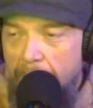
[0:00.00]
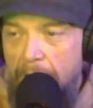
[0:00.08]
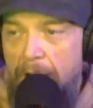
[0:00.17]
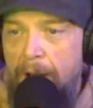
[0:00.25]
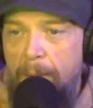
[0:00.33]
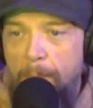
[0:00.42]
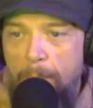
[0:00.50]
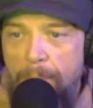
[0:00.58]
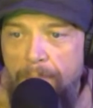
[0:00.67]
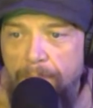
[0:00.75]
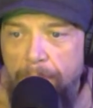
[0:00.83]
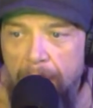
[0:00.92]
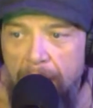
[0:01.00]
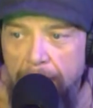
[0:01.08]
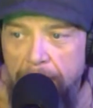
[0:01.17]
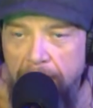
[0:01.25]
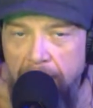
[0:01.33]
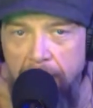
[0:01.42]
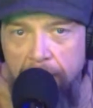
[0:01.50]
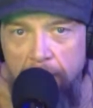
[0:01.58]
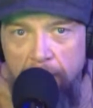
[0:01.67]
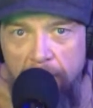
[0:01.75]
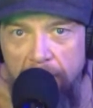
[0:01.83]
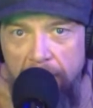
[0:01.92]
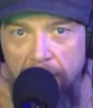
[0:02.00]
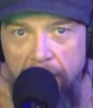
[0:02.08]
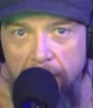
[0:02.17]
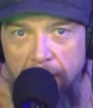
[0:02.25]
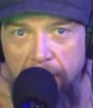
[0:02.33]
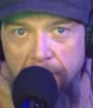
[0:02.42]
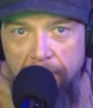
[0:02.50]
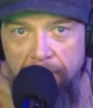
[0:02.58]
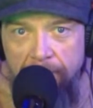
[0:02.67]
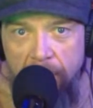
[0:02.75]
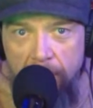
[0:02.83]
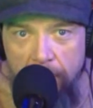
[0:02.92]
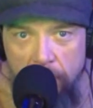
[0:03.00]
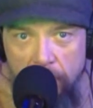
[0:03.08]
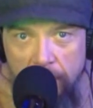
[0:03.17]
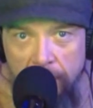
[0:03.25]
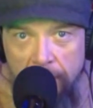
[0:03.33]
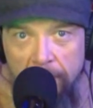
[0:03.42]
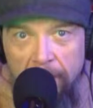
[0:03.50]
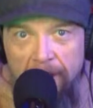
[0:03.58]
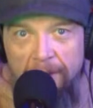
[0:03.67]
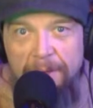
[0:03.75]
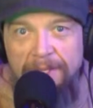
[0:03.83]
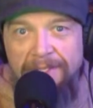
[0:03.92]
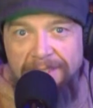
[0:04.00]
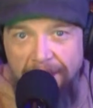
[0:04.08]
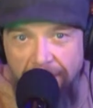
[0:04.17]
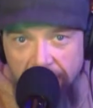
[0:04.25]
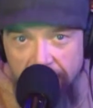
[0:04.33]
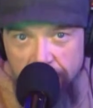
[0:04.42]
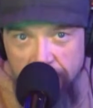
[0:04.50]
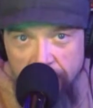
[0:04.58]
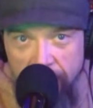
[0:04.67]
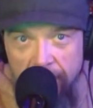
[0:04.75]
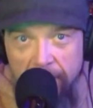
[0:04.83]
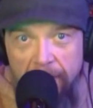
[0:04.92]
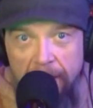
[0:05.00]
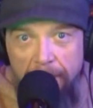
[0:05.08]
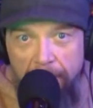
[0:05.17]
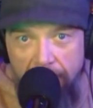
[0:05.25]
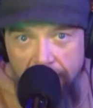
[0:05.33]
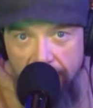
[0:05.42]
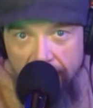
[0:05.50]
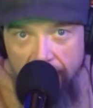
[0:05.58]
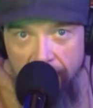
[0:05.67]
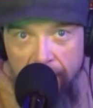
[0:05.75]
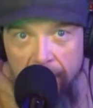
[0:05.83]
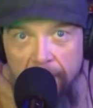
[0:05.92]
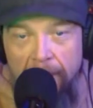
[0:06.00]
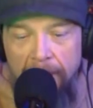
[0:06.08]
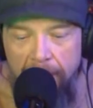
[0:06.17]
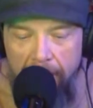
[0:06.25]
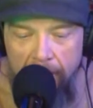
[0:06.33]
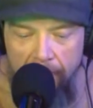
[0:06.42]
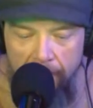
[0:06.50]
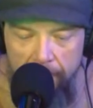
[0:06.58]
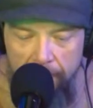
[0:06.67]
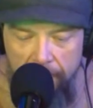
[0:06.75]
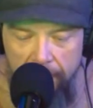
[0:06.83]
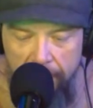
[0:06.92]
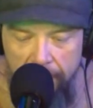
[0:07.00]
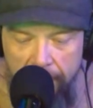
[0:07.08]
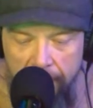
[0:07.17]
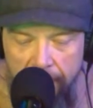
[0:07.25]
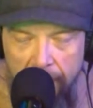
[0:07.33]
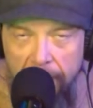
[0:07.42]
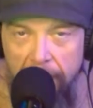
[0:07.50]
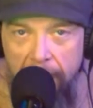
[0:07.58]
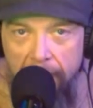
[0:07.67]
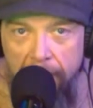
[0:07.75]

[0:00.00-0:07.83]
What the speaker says: Um, I'm in the community. I'm in Michigan. I'm in Southeast Michigan. I'm in that area. But I can